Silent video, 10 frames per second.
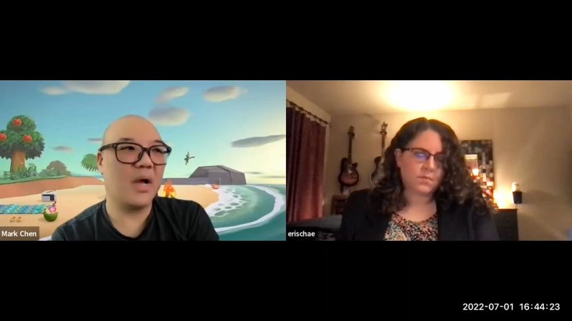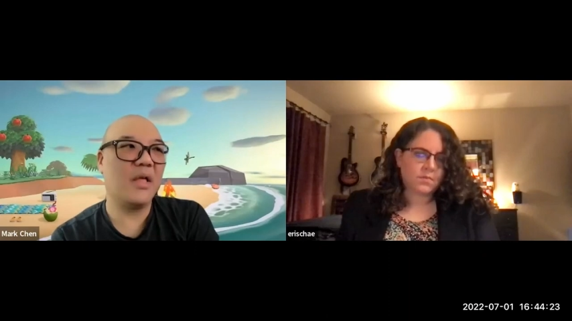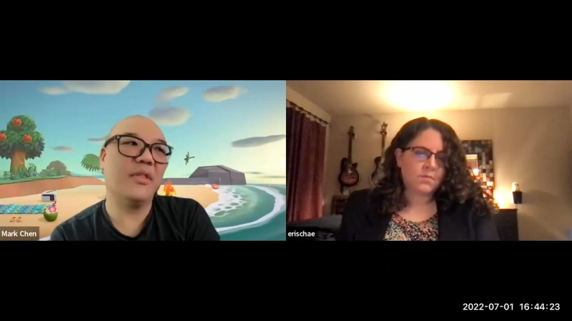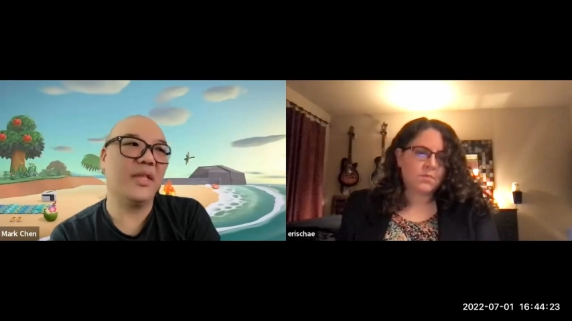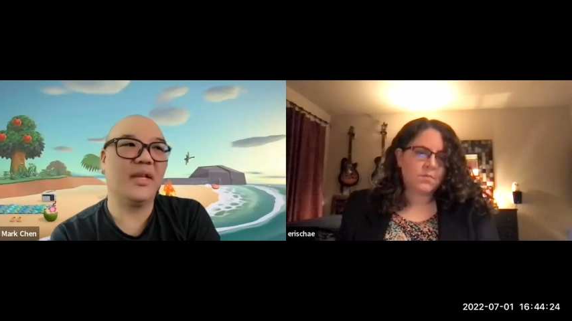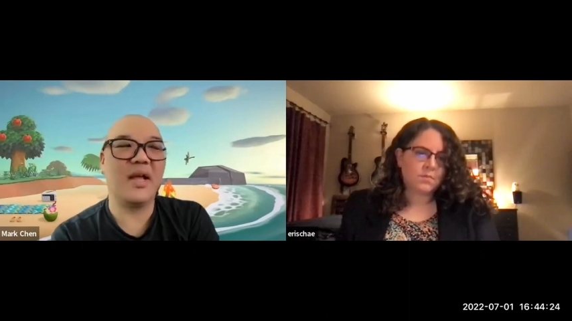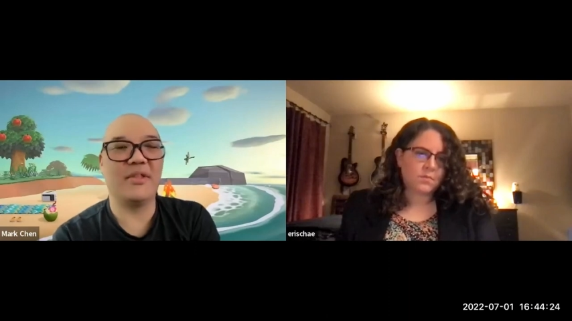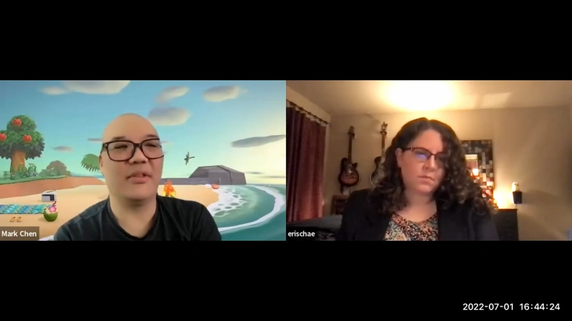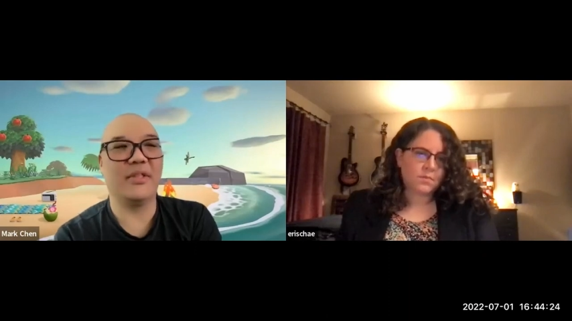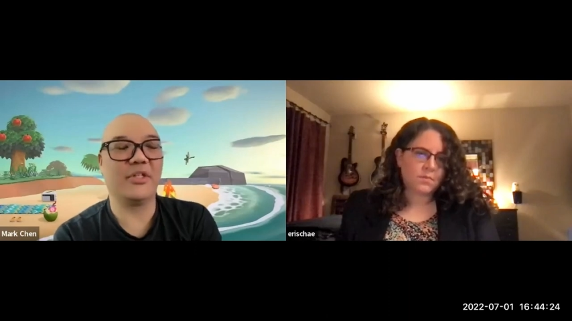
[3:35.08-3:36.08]
Speaker 1: other
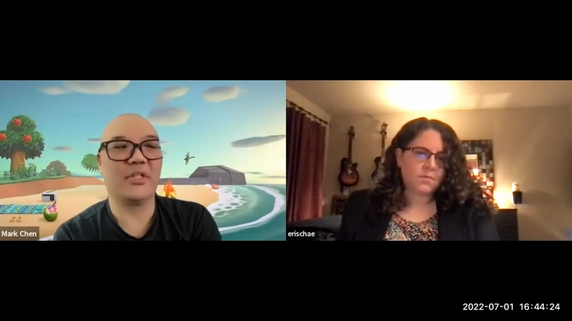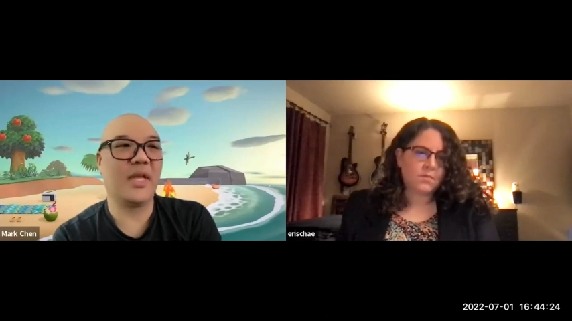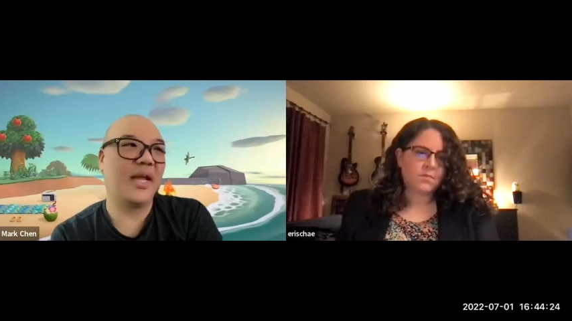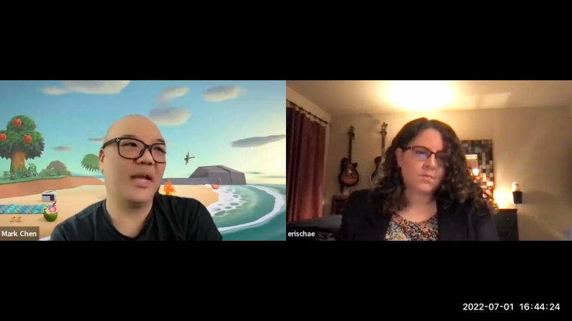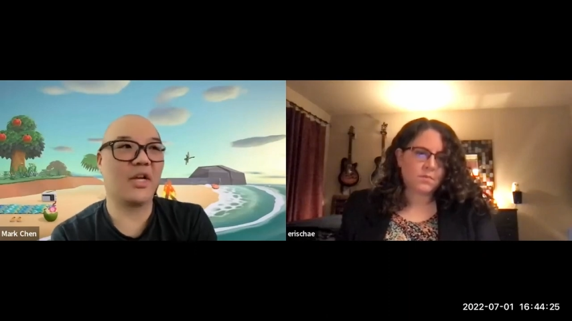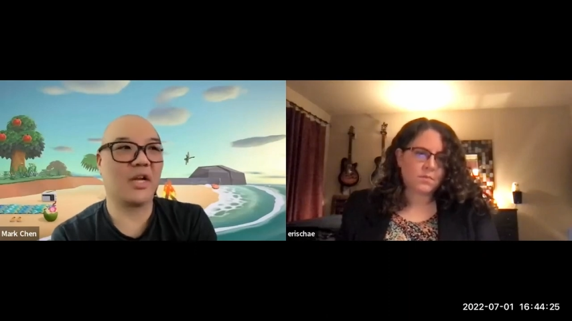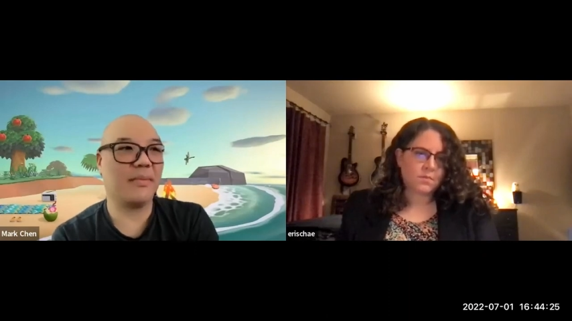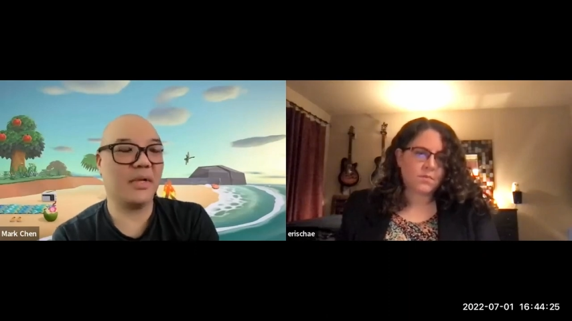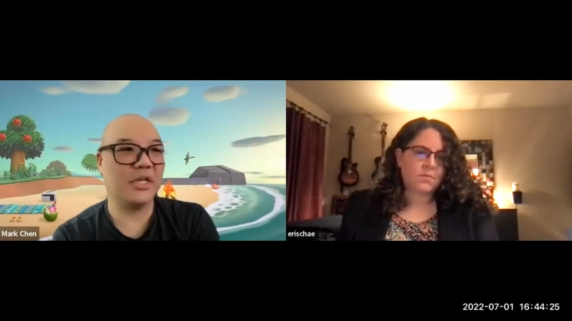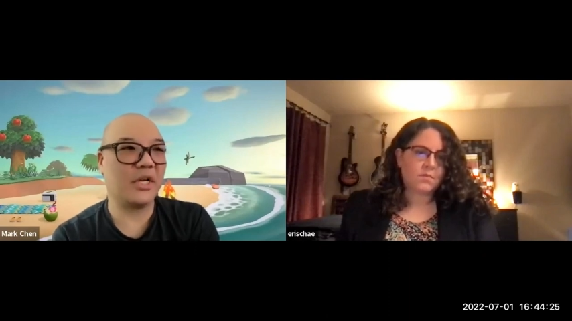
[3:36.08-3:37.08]
than just saying, hey, check up
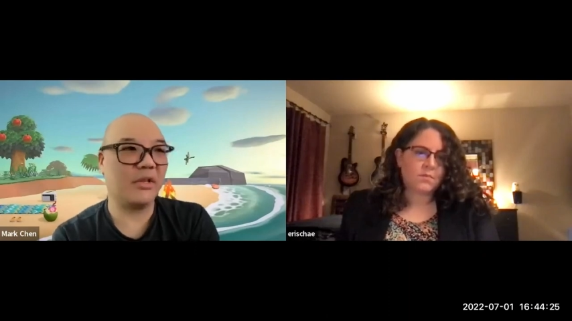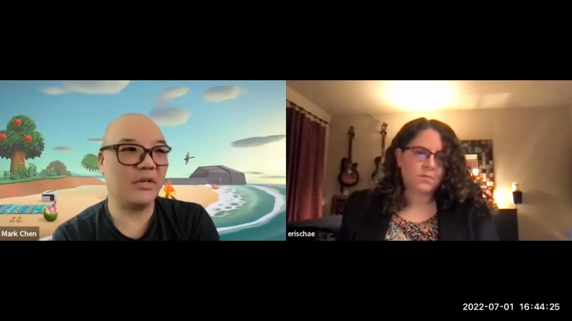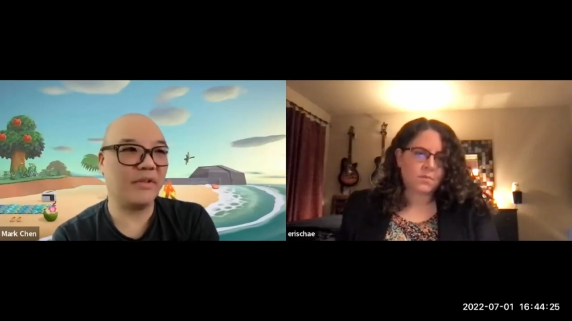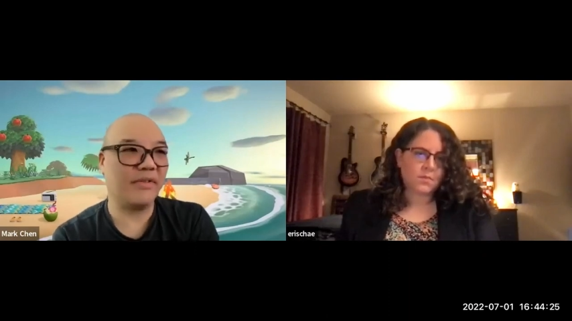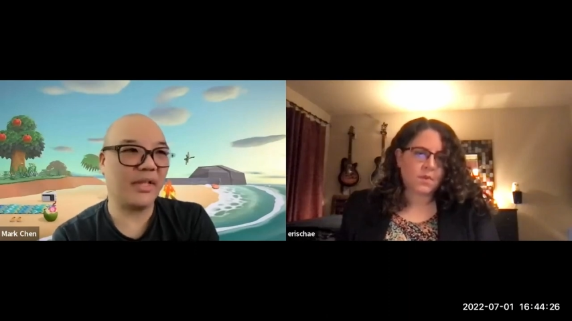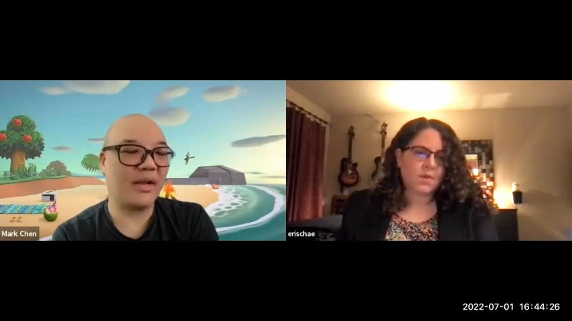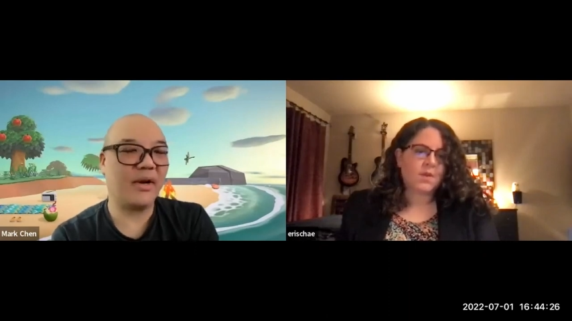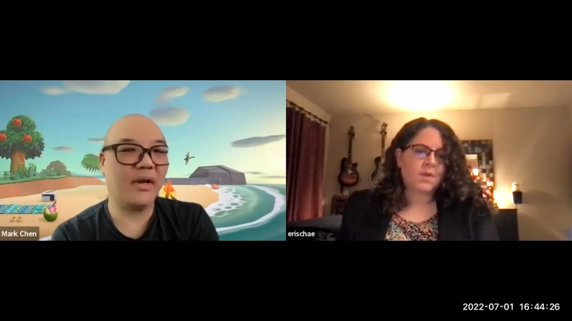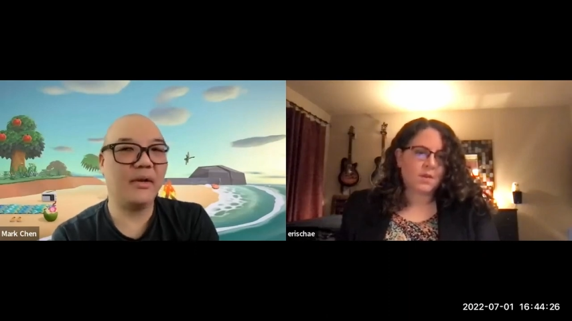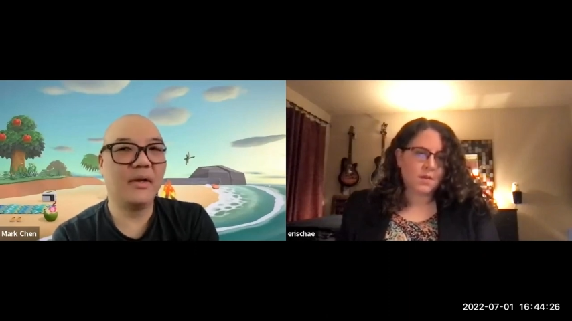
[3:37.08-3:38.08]
on each other and stuff like that,
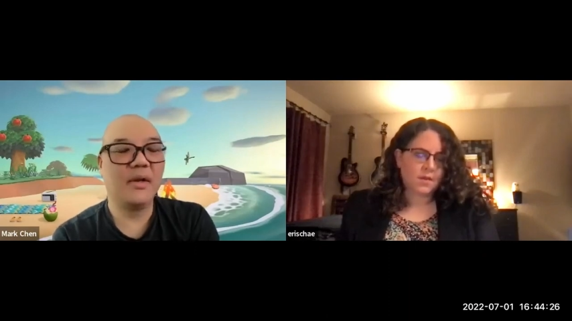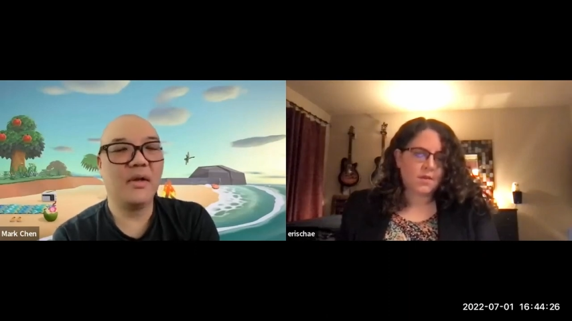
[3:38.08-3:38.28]
right?